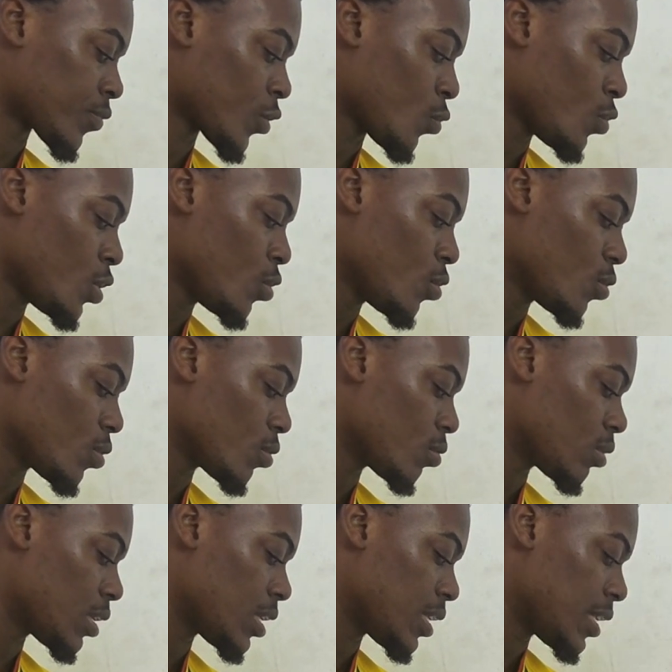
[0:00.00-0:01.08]
we know
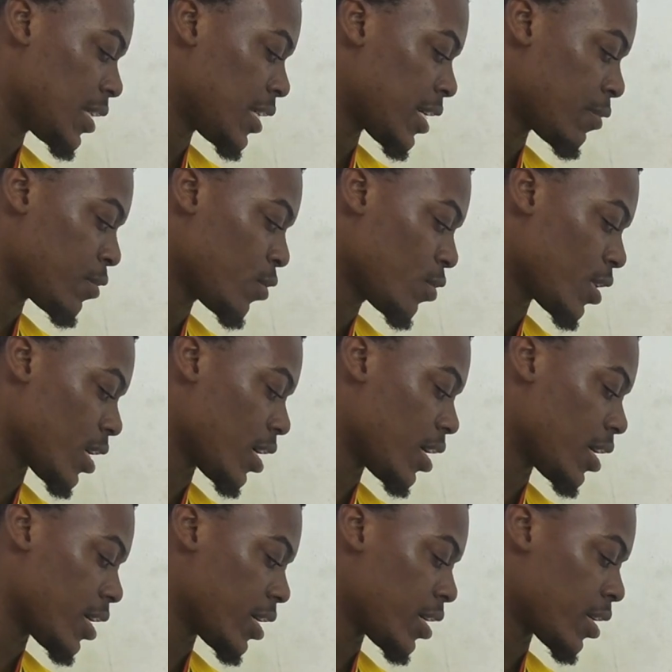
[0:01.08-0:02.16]
here, we know
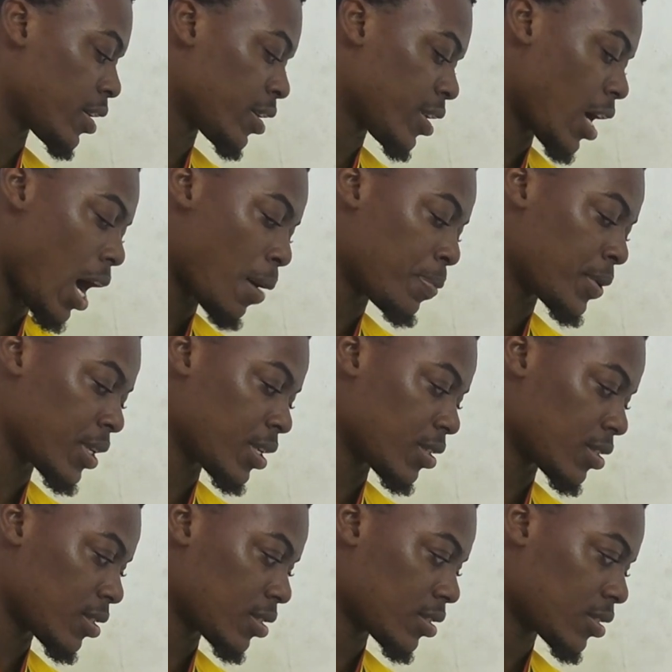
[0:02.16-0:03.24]
the
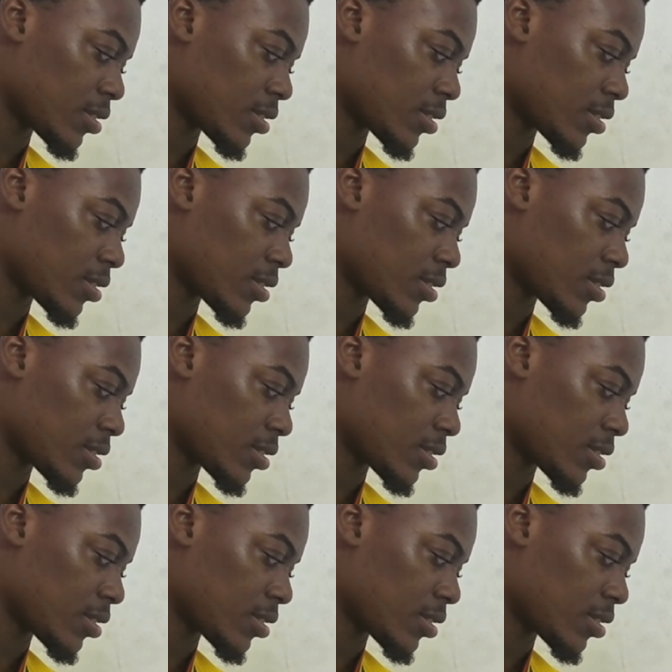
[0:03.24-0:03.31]
hypotenuse